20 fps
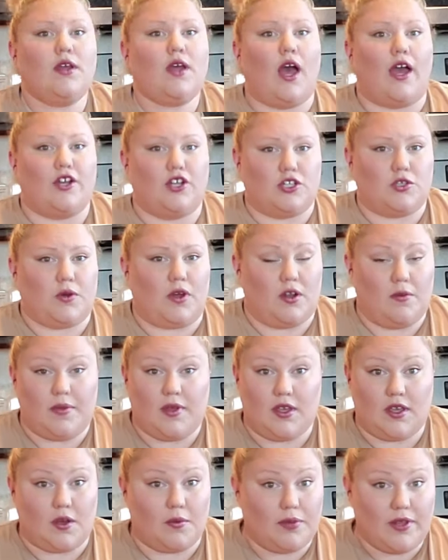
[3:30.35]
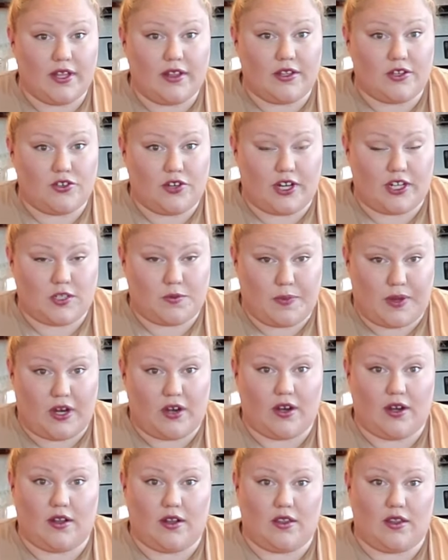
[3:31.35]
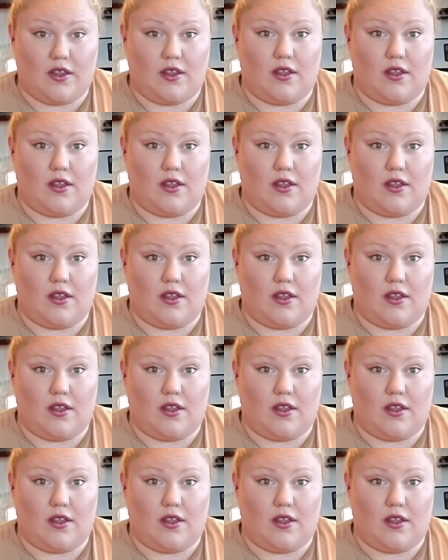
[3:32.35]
I just want to be completely transparent.